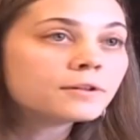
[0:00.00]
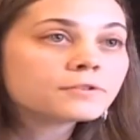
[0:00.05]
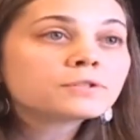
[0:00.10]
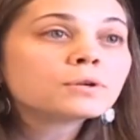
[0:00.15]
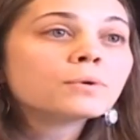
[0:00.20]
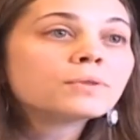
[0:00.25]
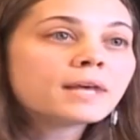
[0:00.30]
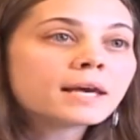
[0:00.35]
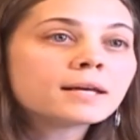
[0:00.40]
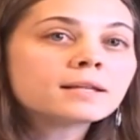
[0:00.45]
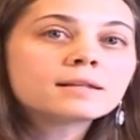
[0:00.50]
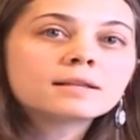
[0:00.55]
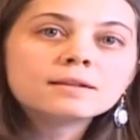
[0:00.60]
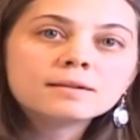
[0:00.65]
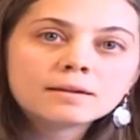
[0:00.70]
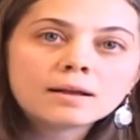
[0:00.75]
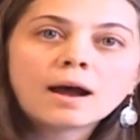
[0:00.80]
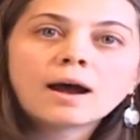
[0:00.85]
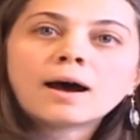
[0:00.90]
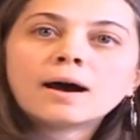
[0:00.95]
so
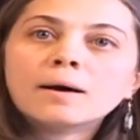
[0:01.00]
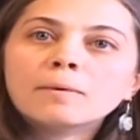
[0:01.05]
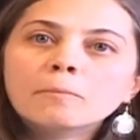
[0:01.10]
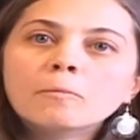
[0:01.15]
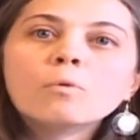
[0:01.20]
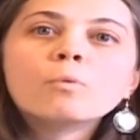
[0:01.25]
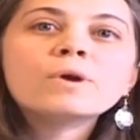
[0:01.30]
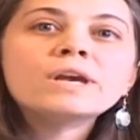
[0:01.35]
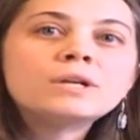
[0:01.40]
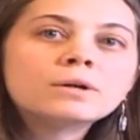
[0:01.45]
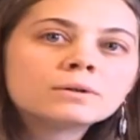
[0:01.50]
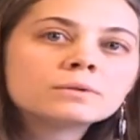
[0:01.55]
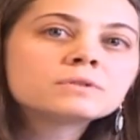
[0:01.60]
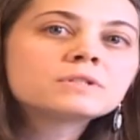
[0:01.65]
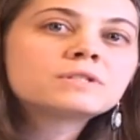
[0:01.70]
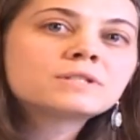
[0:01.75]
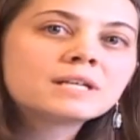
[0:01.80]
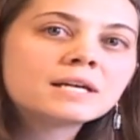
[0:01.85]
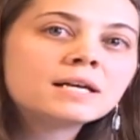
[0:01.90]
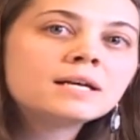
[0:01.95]
that we don't
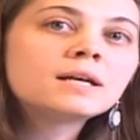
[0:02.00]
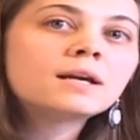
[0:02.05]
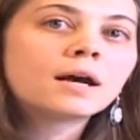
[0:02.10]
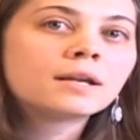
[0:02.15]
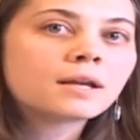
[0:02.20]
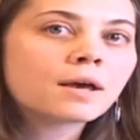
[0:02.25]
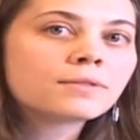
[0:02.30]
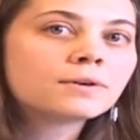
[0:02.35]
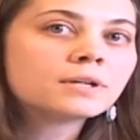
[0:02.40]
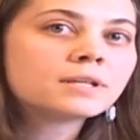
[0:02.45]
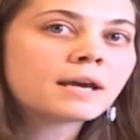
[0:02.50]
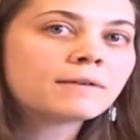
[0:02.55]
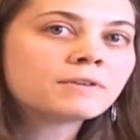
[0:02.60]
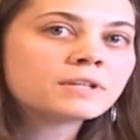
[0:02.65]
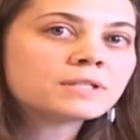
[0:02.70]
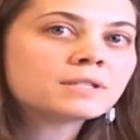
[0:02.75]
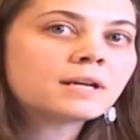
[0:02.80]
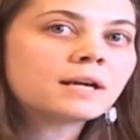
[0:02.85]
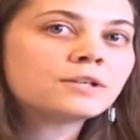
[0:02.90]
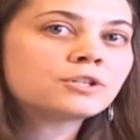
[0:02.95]
see another
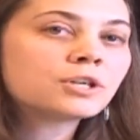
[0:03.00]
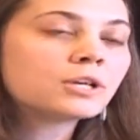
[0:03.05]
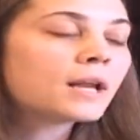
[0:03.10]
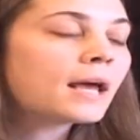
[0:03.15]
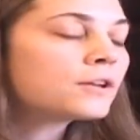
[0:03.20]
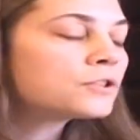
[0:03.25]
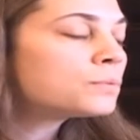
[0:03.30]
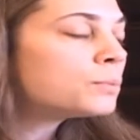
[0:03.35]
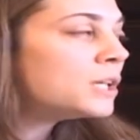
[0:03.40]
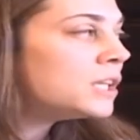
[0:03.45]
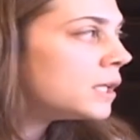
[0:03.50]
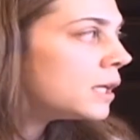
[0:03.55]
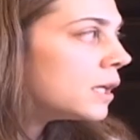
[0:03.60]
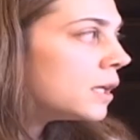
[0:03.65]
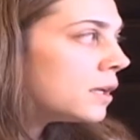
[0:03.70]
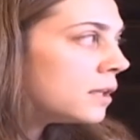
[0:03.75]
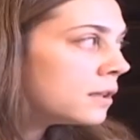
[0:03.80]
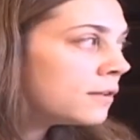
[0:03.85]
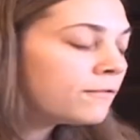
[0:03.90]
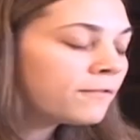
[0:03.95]
devastation as we did
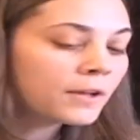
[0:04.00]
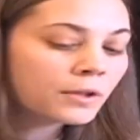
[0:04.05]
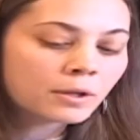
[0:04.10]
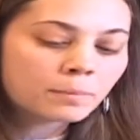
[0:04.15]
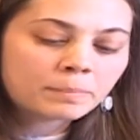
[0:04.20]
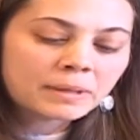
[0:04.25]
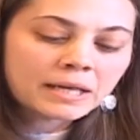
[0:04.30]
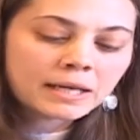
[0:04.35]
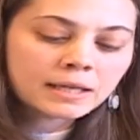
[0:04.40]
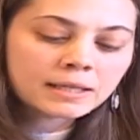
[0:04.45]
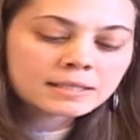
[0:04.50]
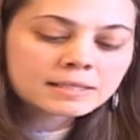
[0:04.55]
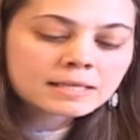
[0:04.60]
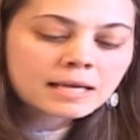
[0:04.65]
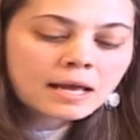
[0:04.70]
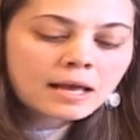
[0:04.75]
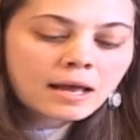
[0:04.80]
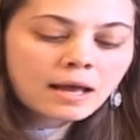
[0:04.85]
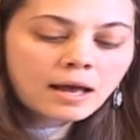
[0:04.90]
in the Philippines.